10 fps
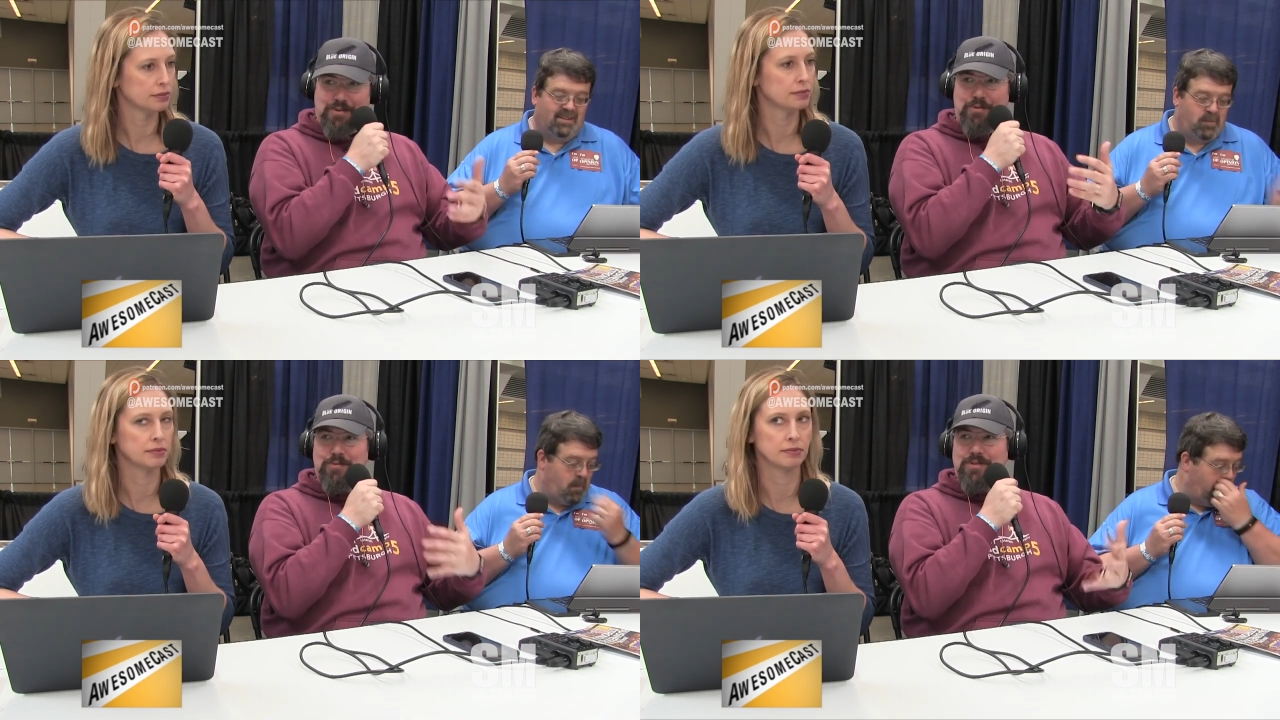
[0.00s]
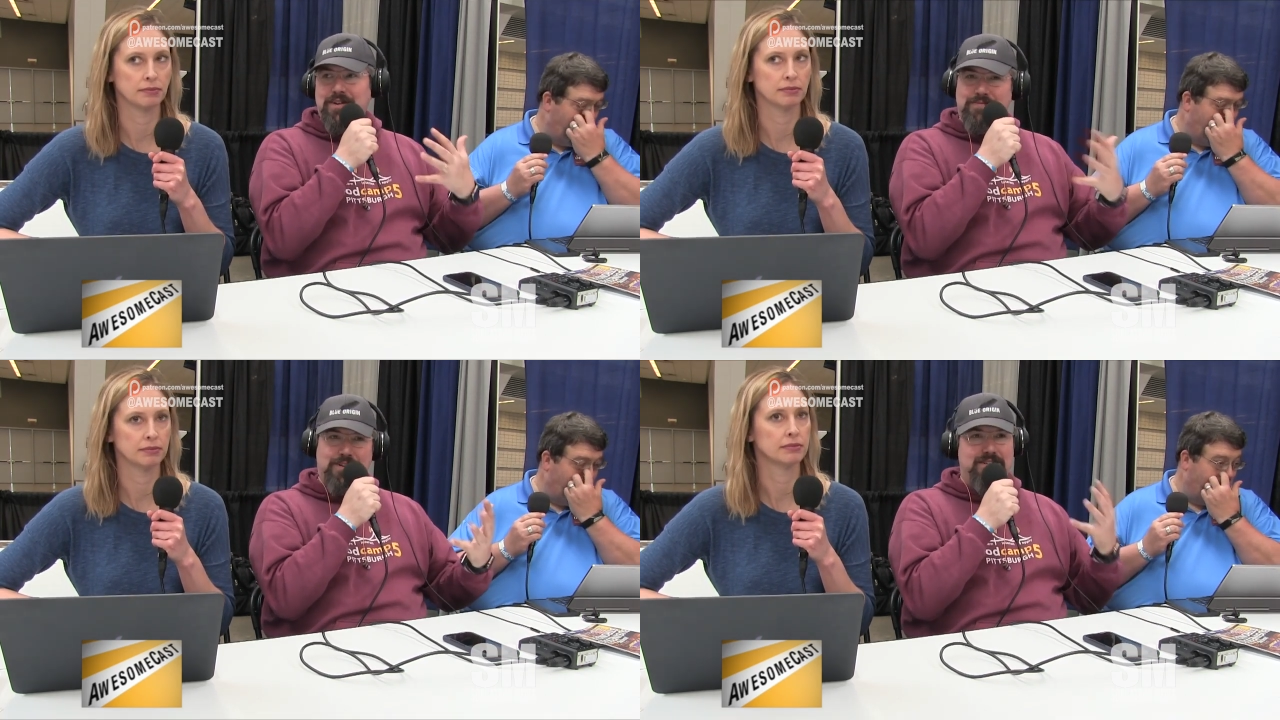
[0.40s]
Speaker 1: a whole
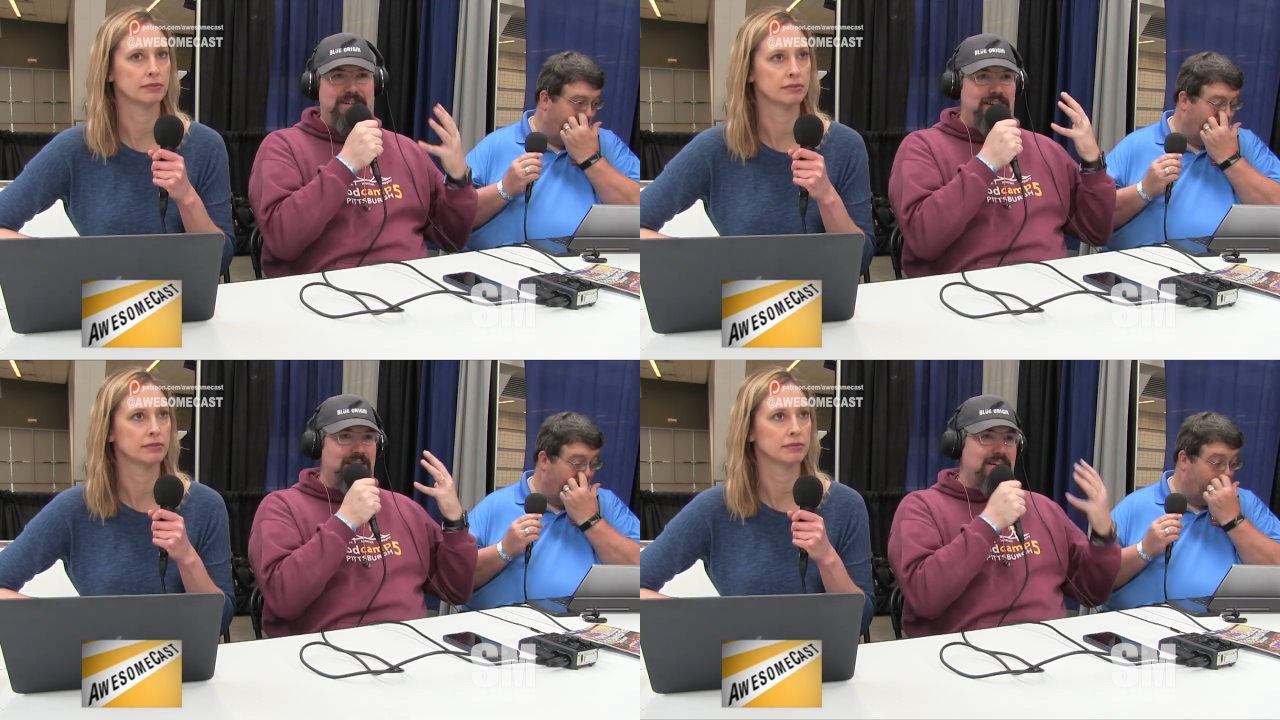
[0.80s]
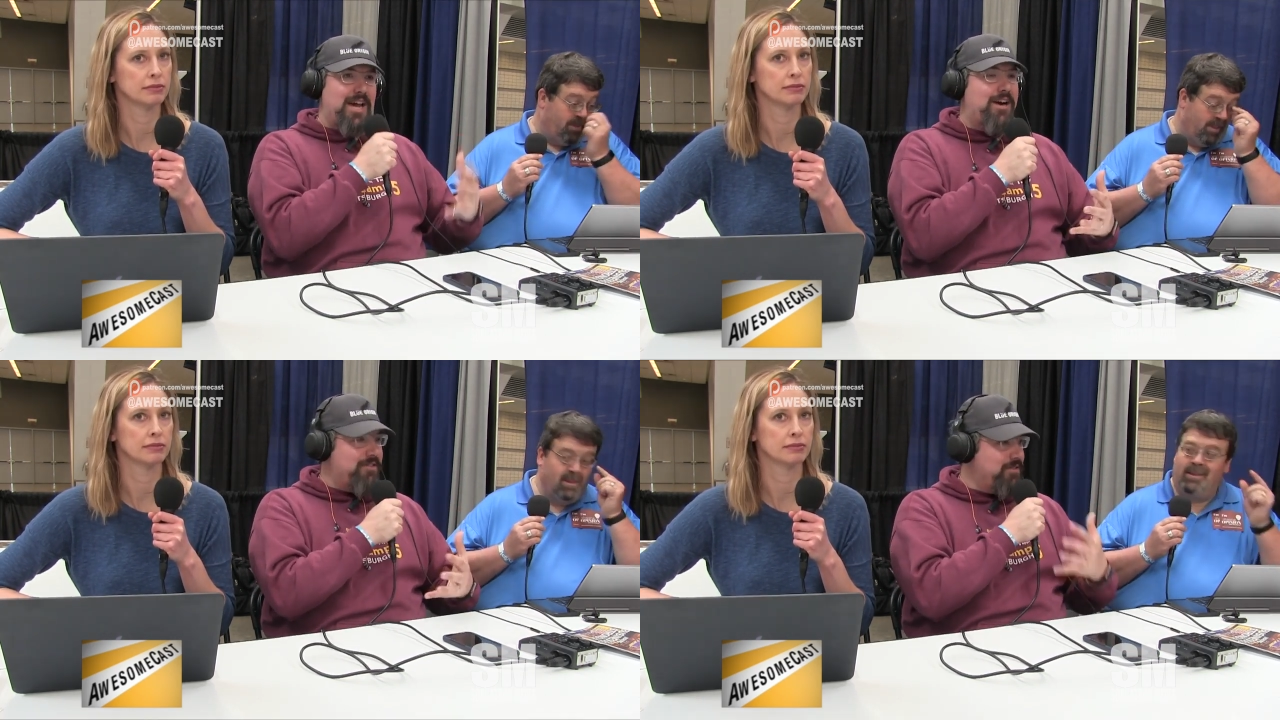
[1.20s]
different
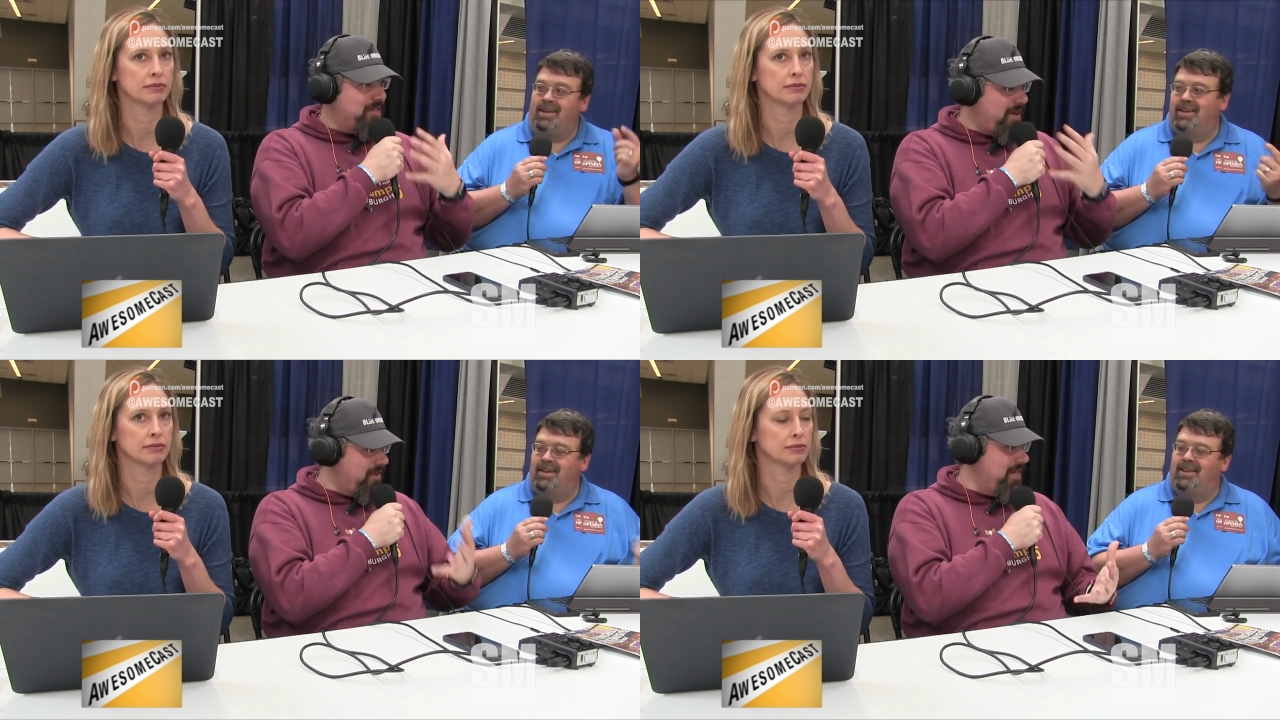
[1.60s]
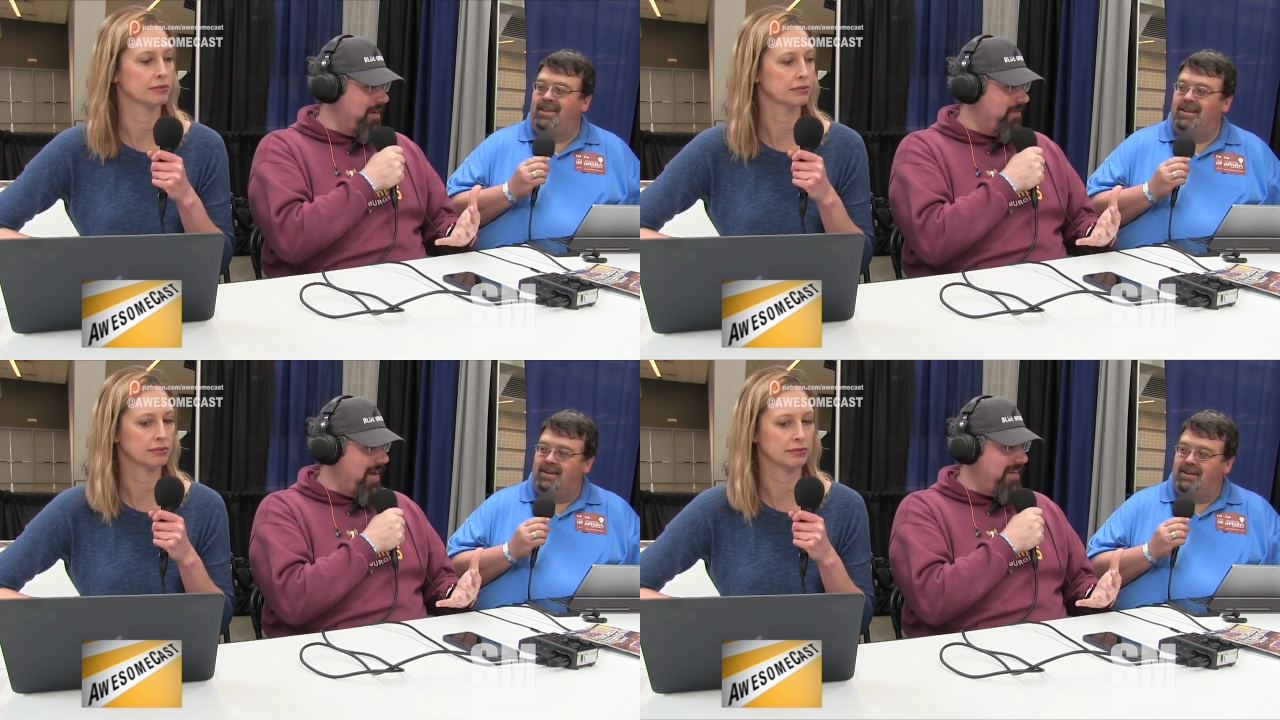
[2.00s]
characters,
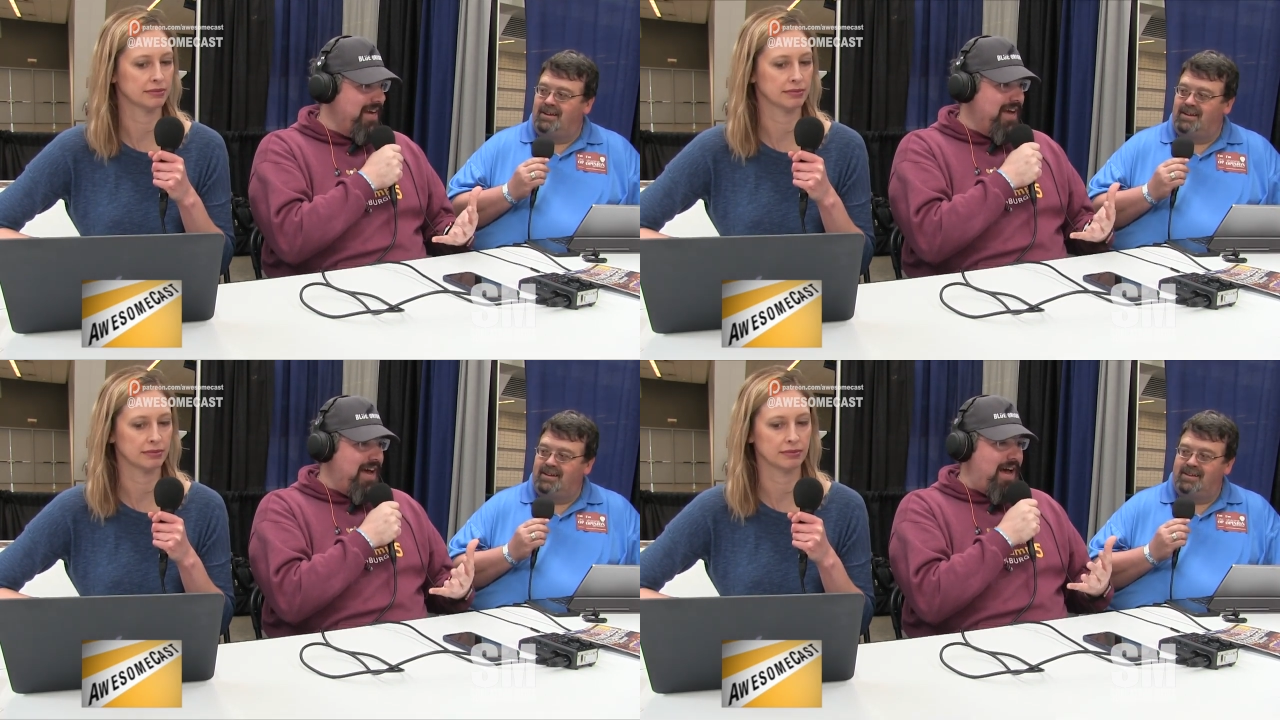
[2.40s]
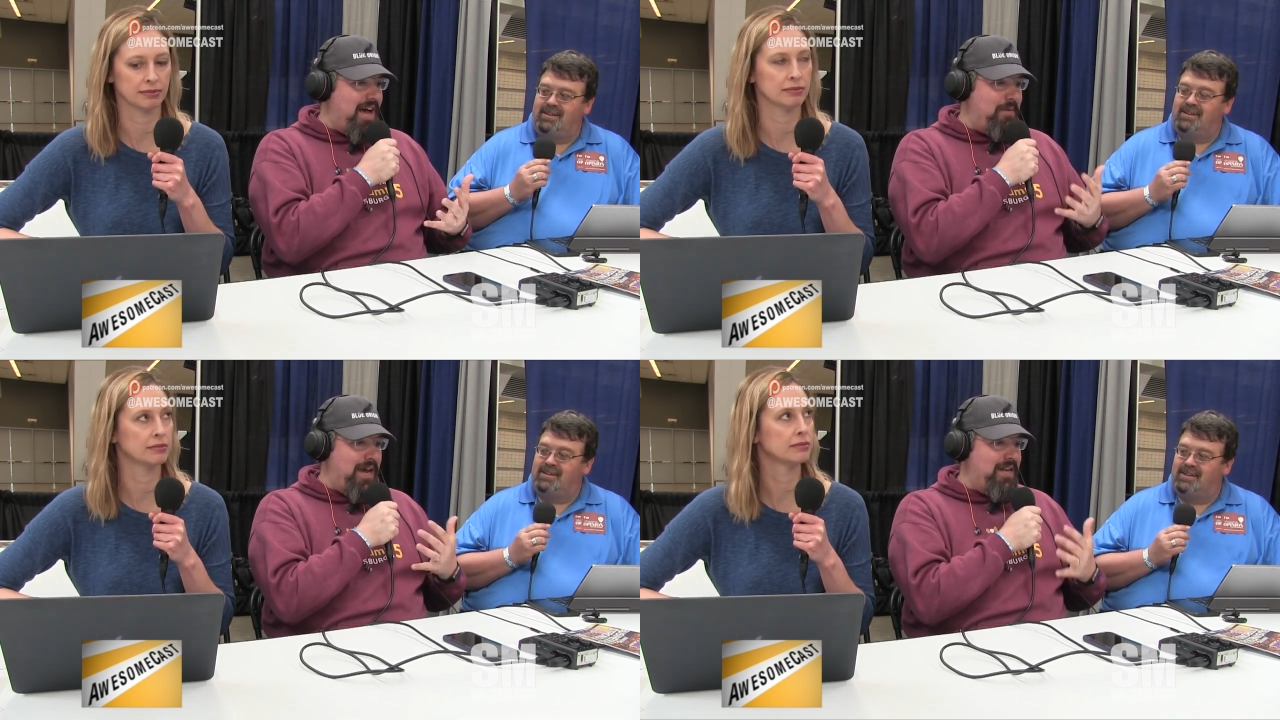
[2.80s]
everything, right?
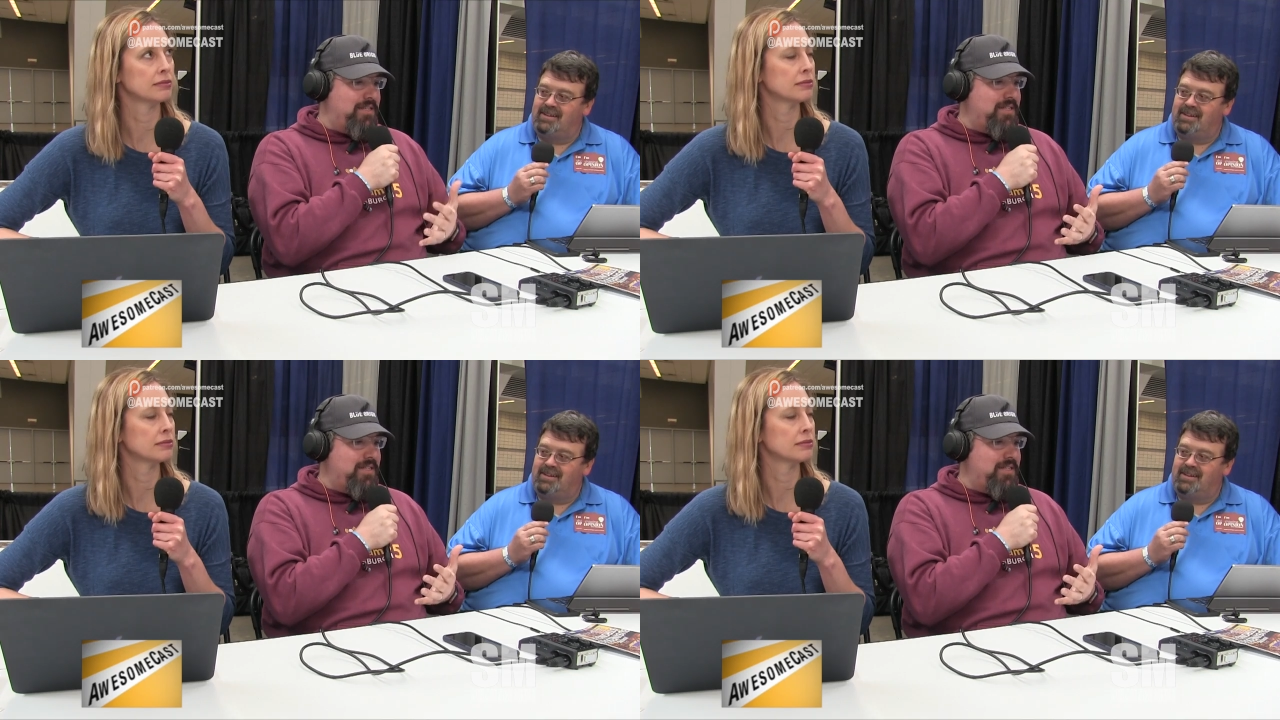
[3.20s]
Um, and to